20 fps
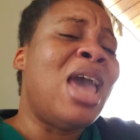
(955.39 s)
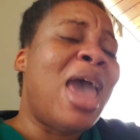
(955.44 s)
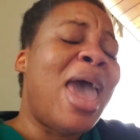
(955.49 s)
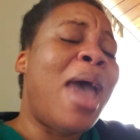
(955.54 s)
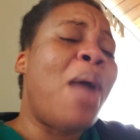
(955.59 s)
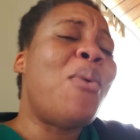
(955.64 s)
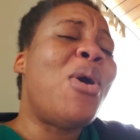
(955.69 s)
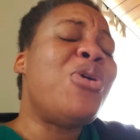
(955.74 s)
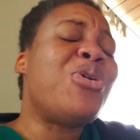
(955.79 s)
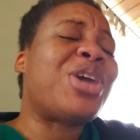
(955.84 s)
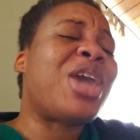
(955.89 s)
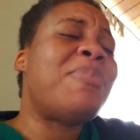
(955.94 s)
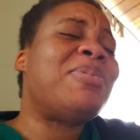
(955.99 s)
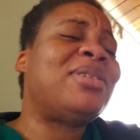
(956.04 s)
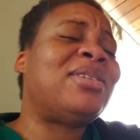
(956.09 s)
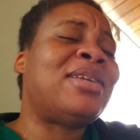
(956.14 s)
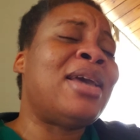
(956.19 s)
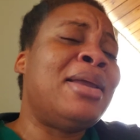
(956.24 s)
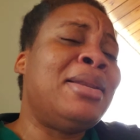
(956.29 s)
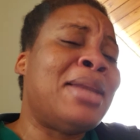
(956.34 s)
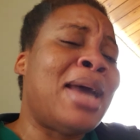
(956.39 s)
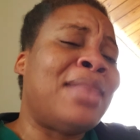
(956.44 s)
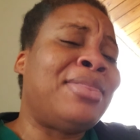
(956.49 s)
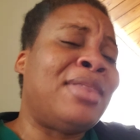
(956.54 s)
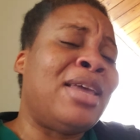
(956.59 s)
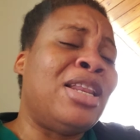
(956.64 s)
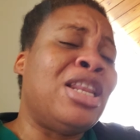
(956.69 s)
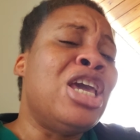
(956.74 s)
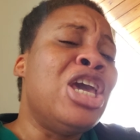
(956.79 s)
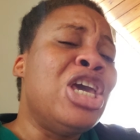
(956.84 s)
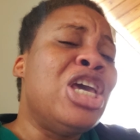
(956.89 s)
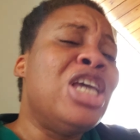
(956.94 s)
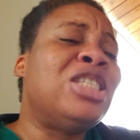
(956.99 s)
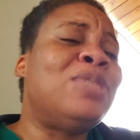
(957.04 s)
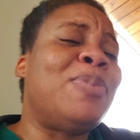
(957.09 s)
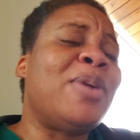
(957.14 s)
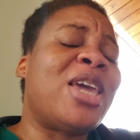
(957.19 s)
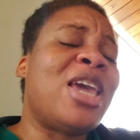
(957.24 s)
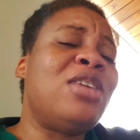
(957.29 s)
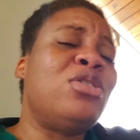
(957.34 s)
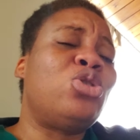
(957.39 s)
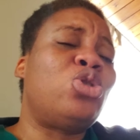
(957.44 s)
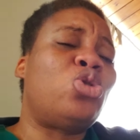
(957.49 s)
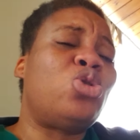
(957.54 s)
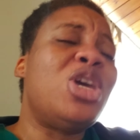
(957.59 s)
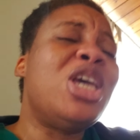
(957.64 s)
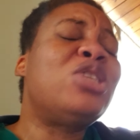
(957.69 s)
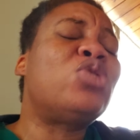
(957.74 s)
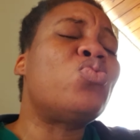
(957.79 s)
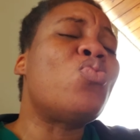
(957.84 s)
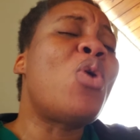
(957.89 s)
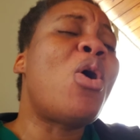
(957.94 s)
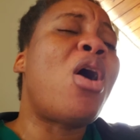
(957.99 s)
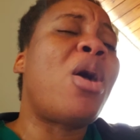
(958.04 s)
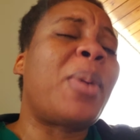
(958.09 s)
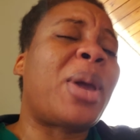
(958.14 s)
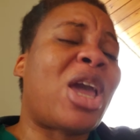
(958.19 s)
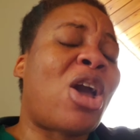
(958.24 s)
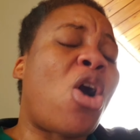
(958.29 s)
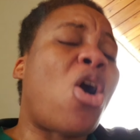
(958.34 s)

And when you keep saying that thing, it begins, it will,